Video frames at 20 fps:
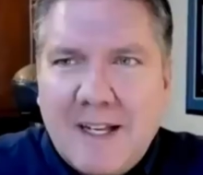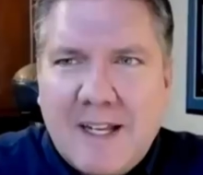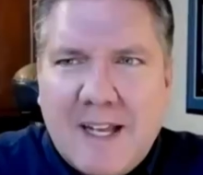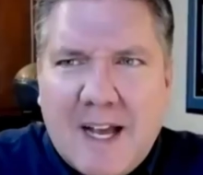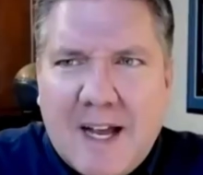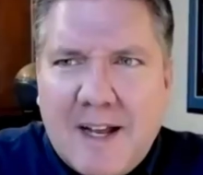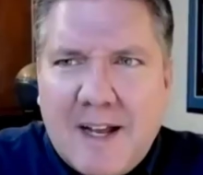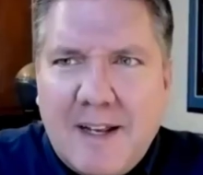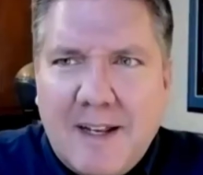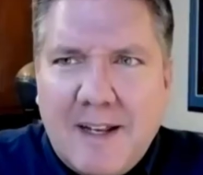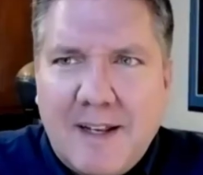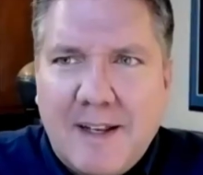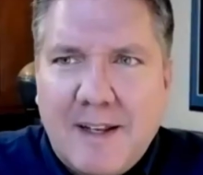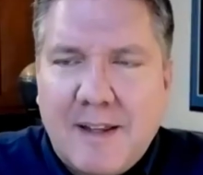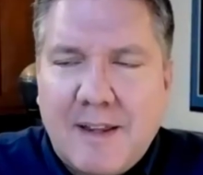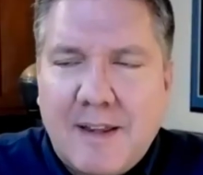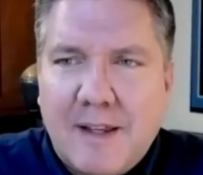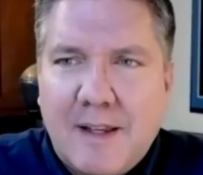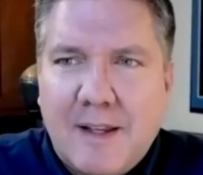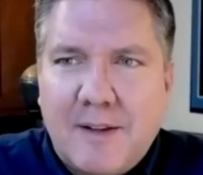Yeah,
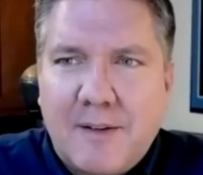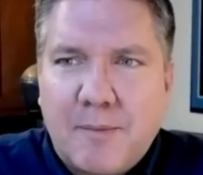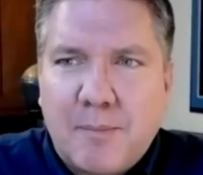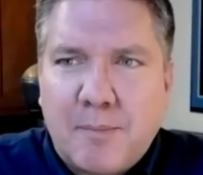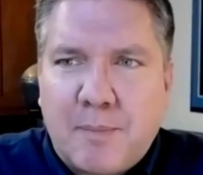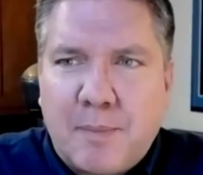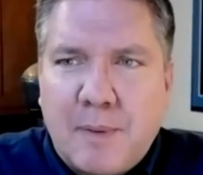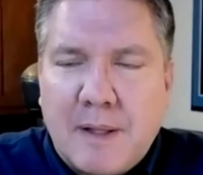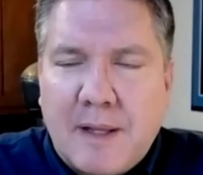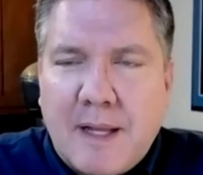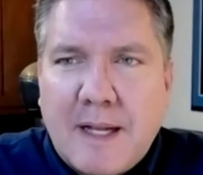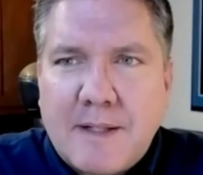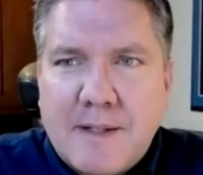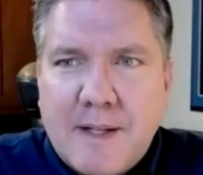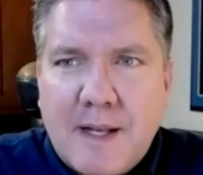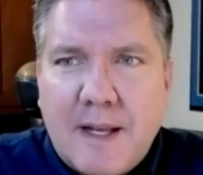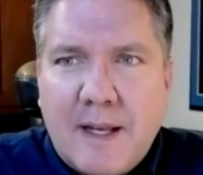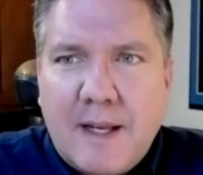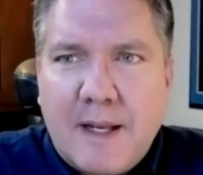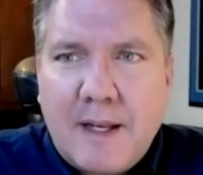but
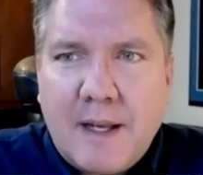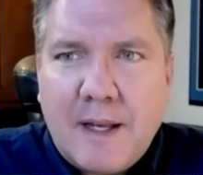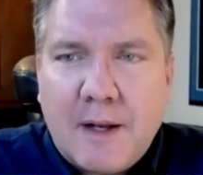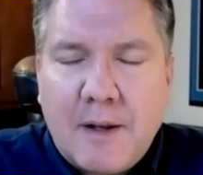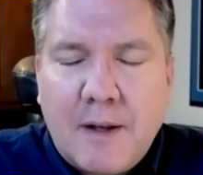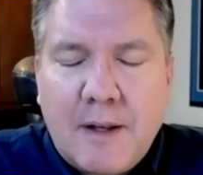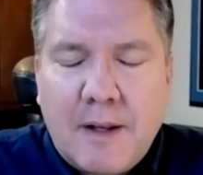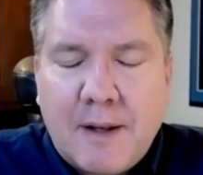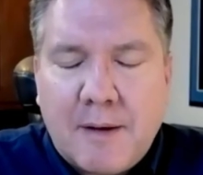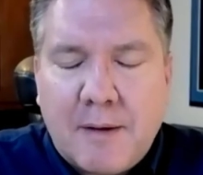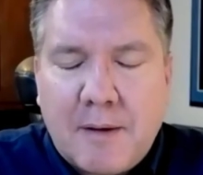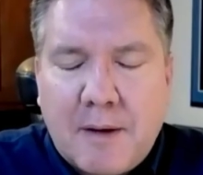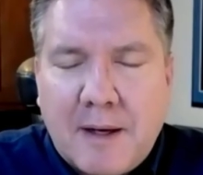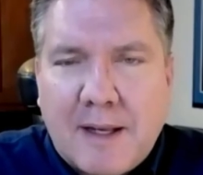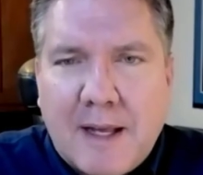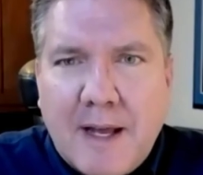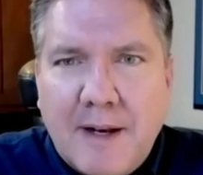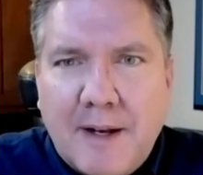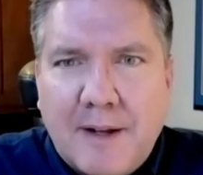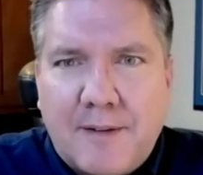that's a yeah.
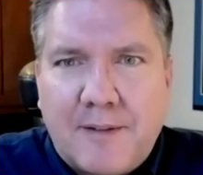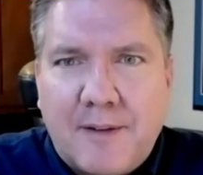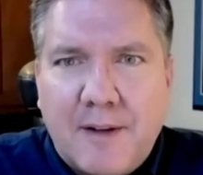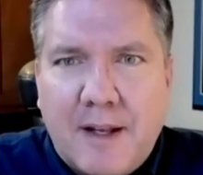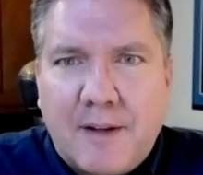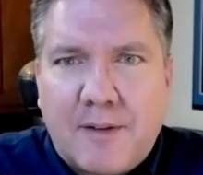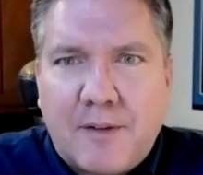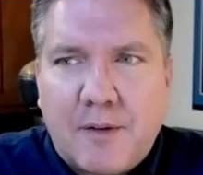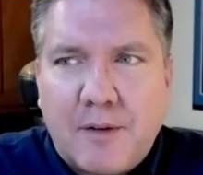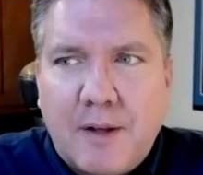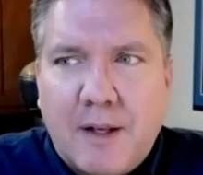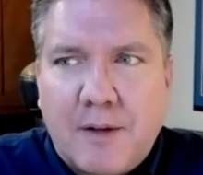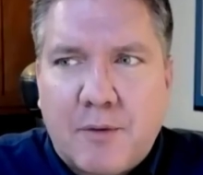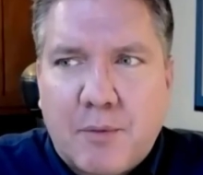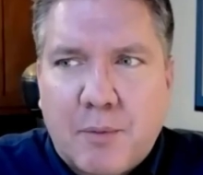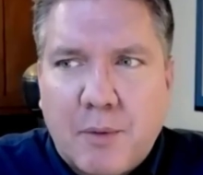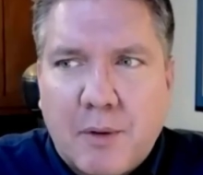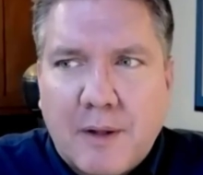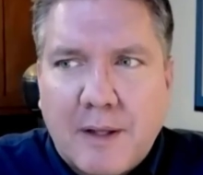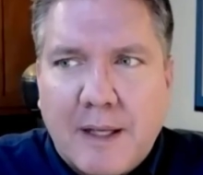Again, it's it's
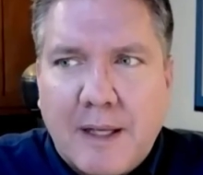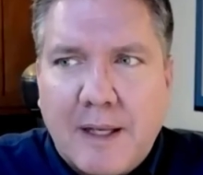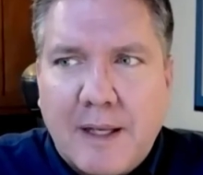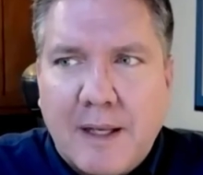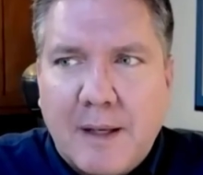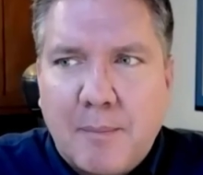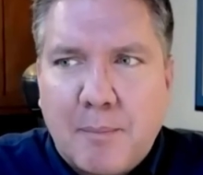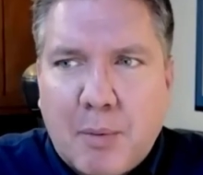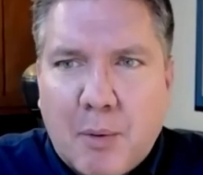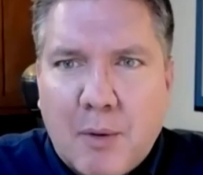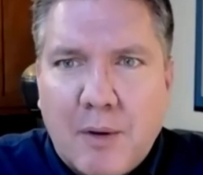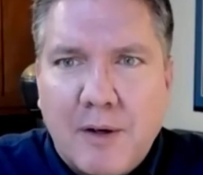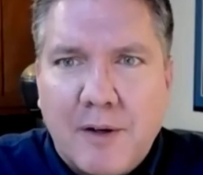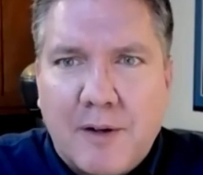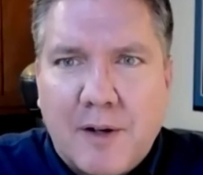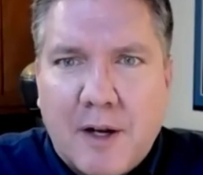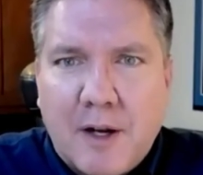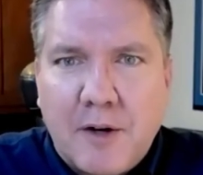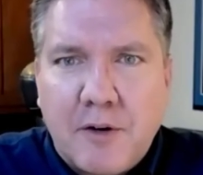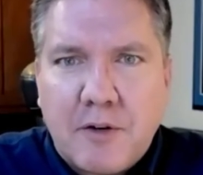it's really
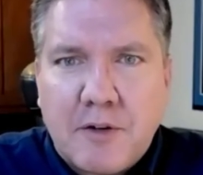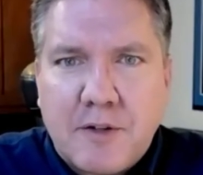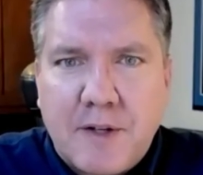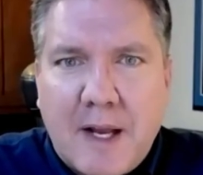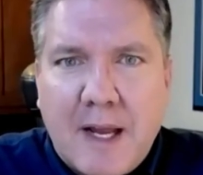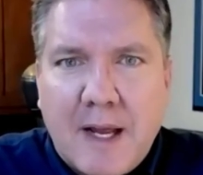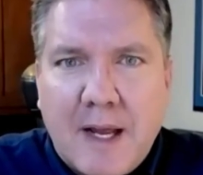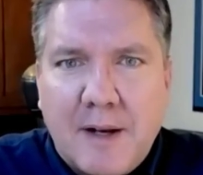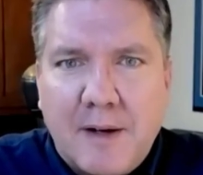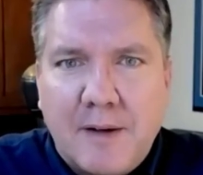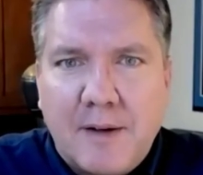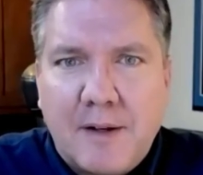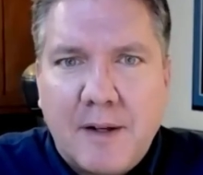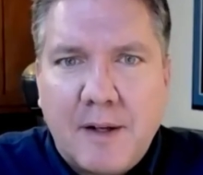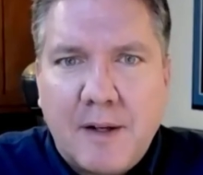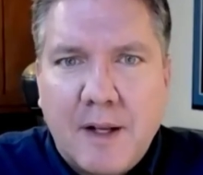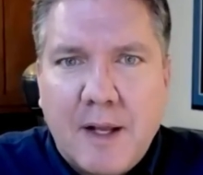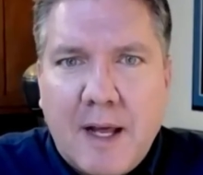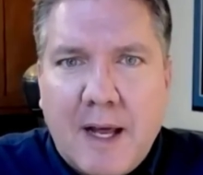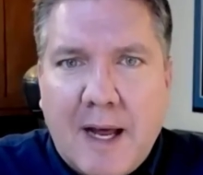important to understand
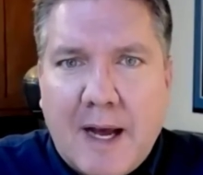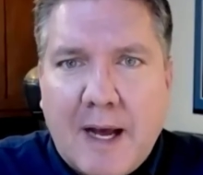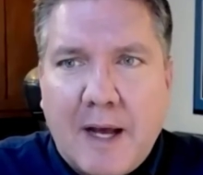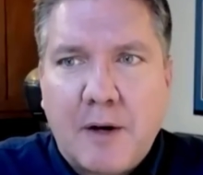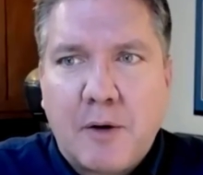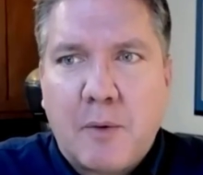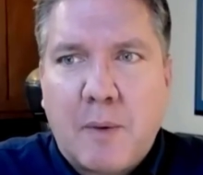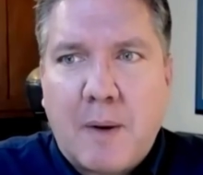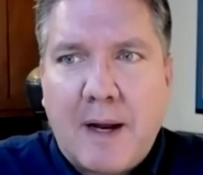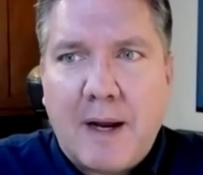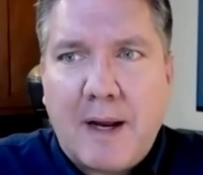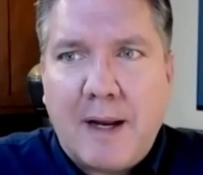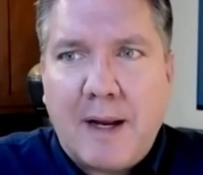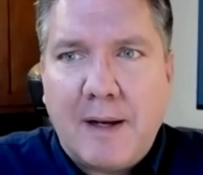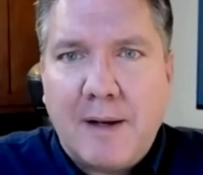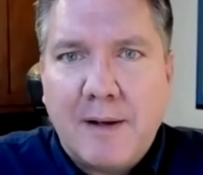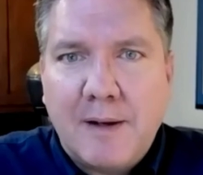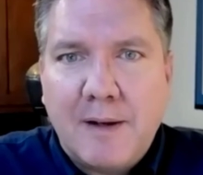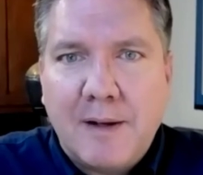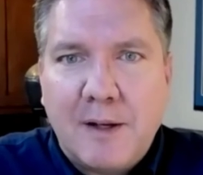how do
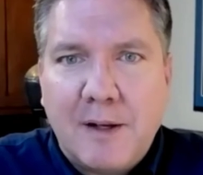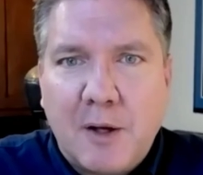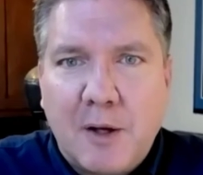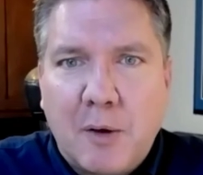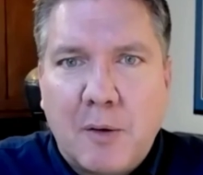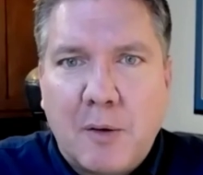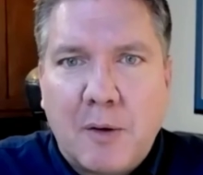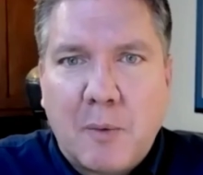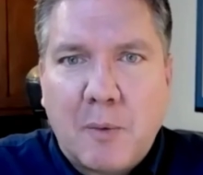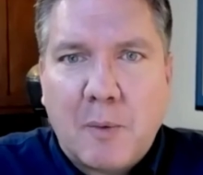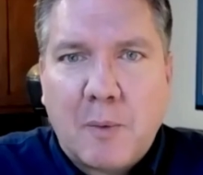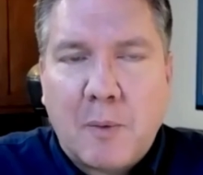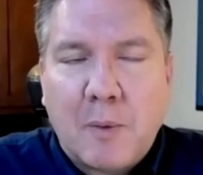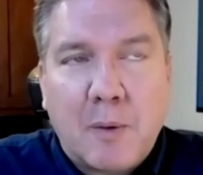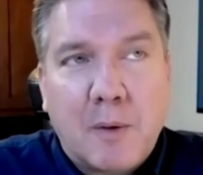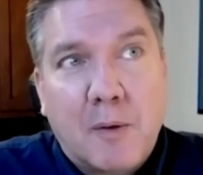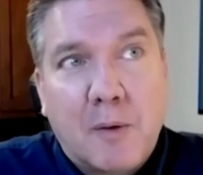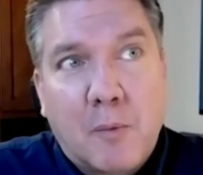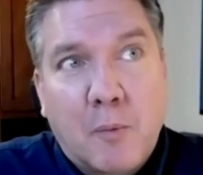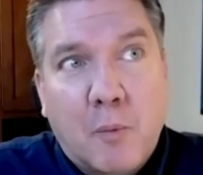I you know
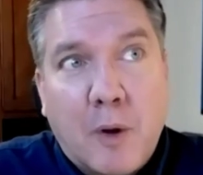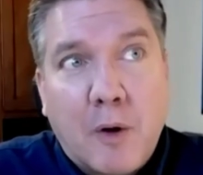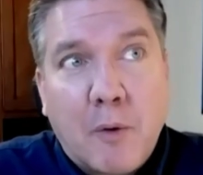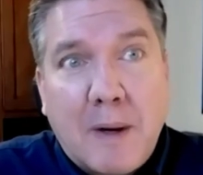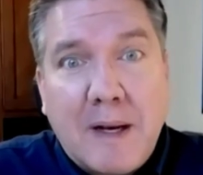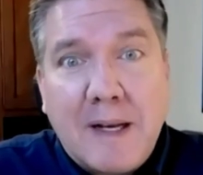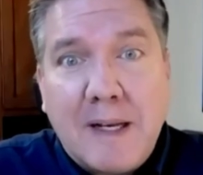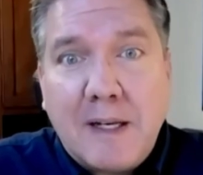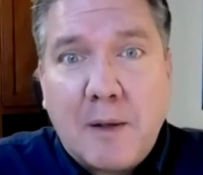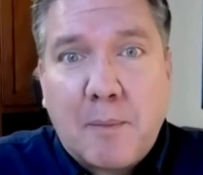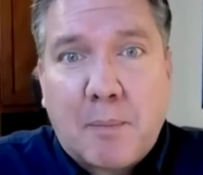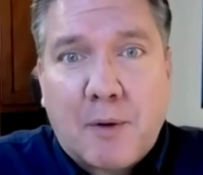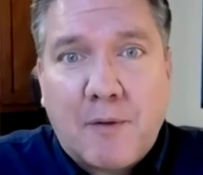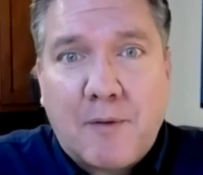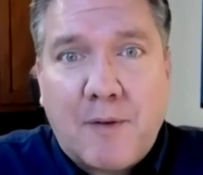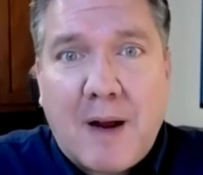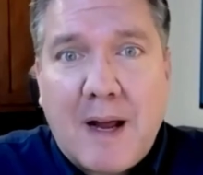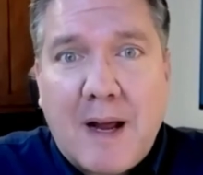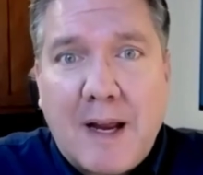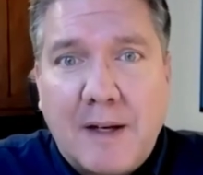what do I need to
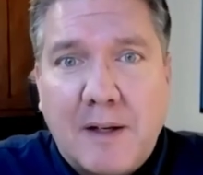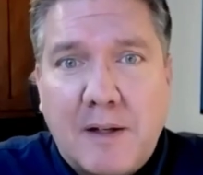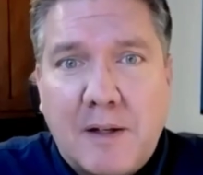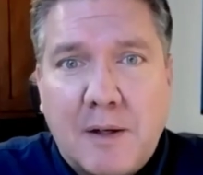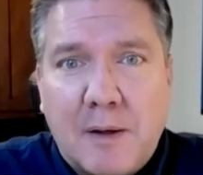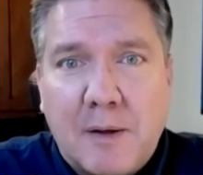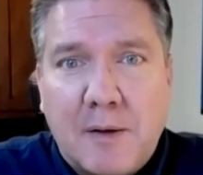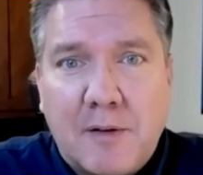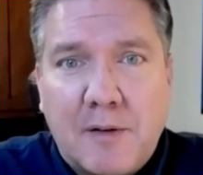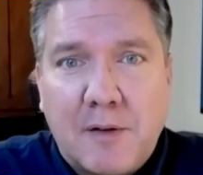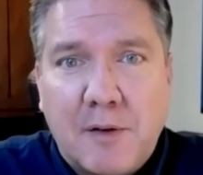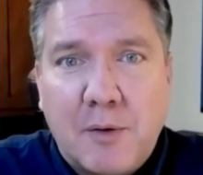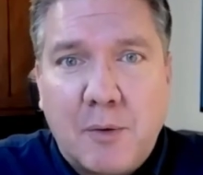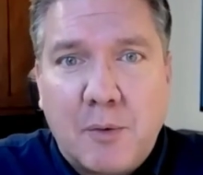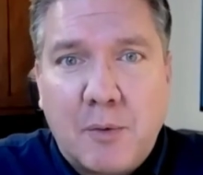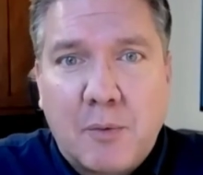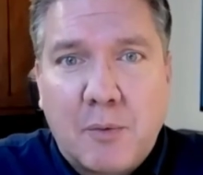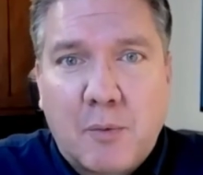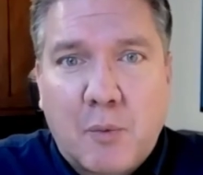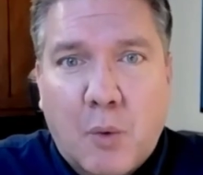provide to
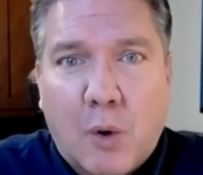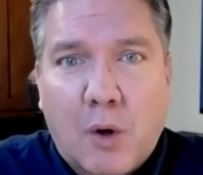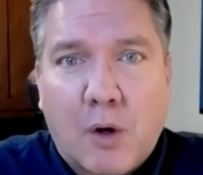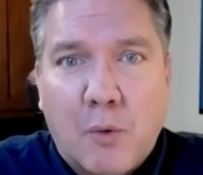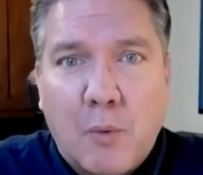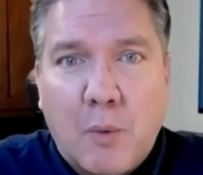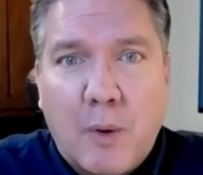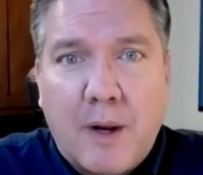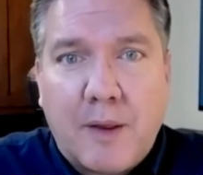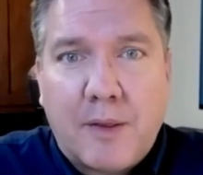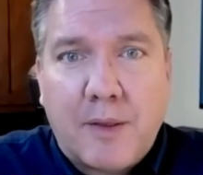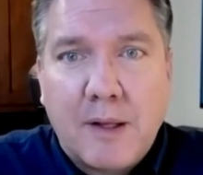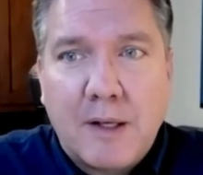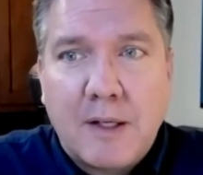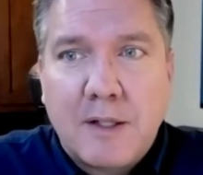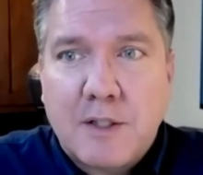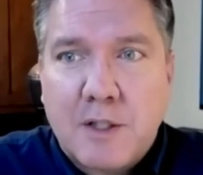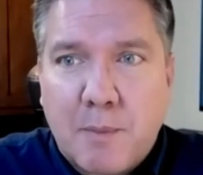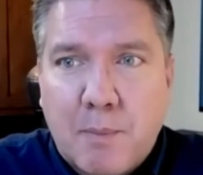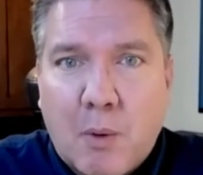to work with
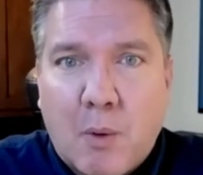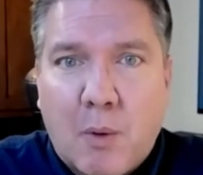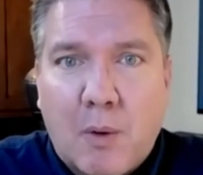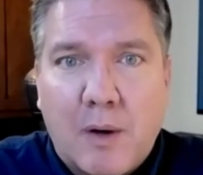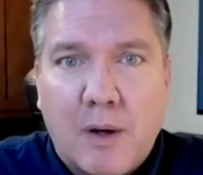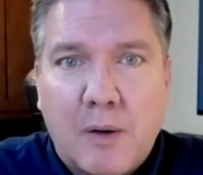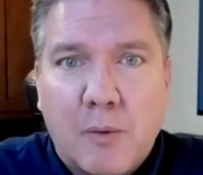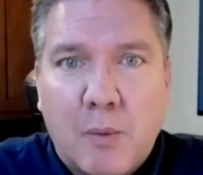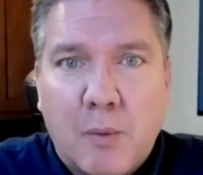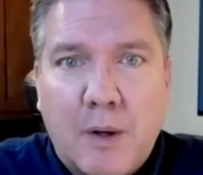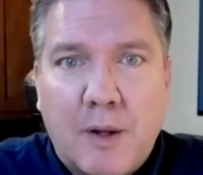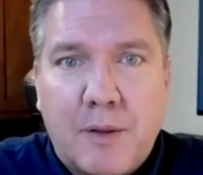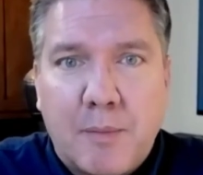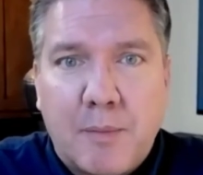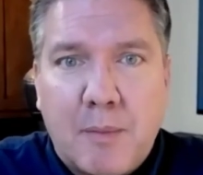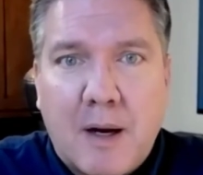support with